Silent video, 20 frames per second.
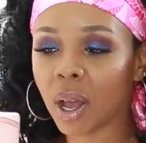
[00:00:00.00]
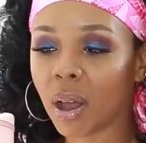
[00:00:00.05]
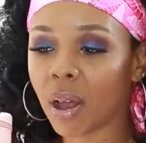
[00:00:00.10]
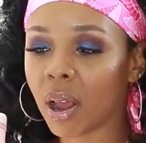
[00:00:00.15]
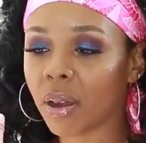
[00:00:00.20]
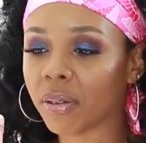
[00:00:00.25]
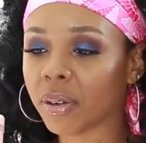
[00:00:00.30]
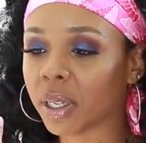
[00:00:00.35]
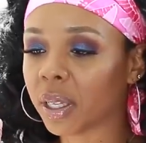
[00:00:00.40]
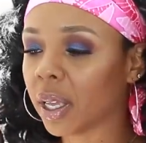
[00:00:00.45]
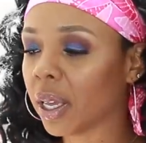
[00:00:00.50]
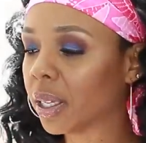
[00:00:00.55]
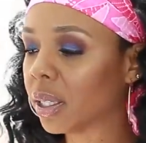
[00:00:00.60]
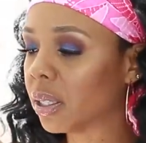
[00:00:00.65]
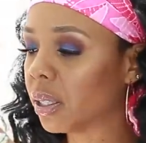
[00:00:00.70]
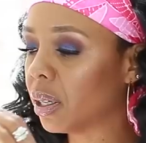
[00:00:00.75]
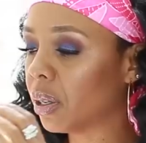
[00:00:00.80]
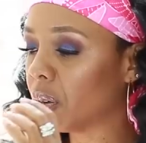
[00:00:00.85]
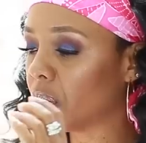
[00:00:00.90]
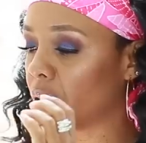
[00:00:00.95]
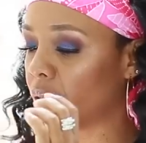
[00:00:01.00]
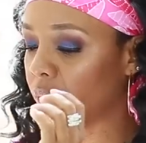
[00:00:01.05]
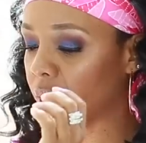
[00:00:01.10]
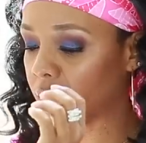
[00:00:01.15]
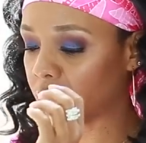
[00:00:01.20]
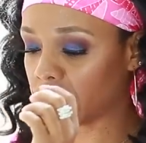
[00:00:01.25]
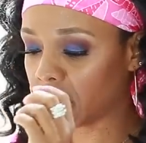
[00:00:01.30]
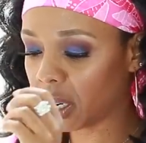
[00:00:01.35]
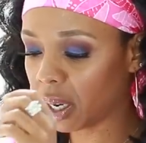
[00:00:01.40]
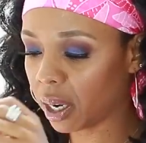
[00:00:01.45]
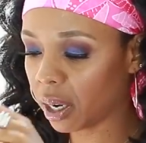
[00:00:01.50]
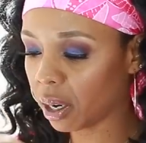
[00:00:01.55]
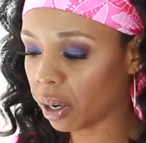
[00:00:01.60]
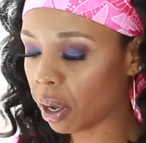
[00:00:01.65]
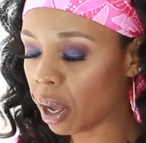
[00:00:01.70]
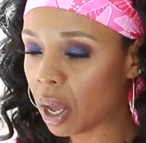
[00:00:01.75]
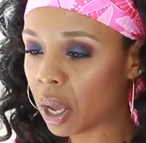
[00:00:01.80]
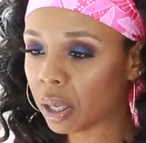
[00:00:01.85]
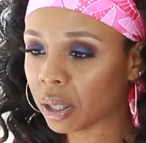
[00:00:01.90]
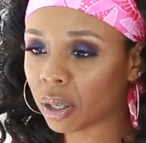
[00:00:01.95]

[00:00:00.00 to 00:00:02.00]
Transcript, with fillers: how everything still fits in here.